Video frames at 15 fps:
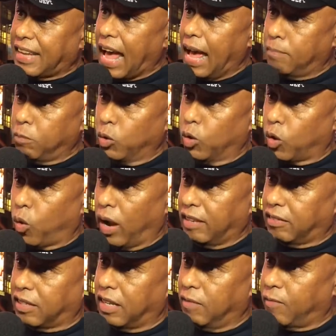taboo
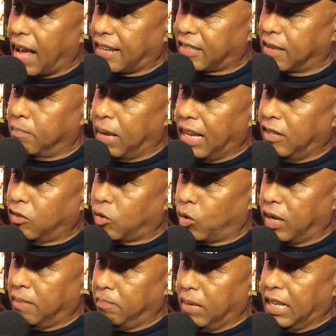question that the
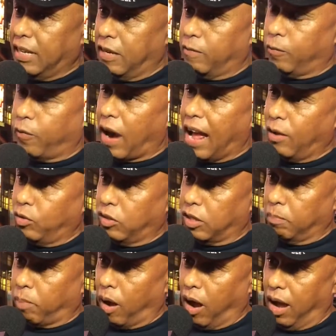mainstream media frowns
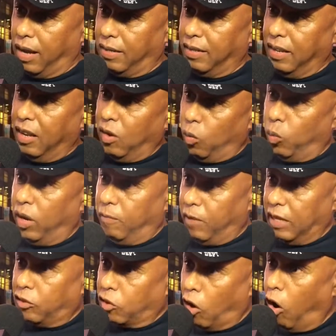upon, with
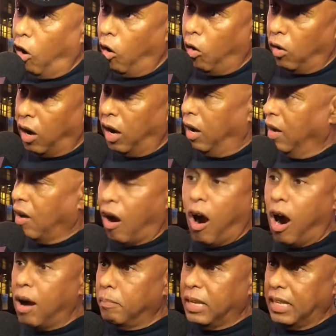its
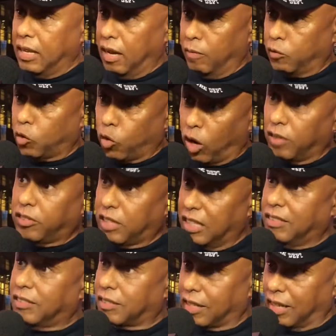army of
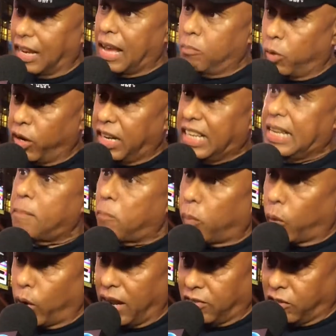trusted celebrity
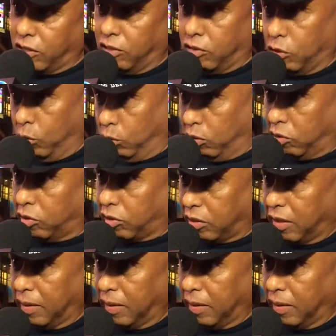prostitutes.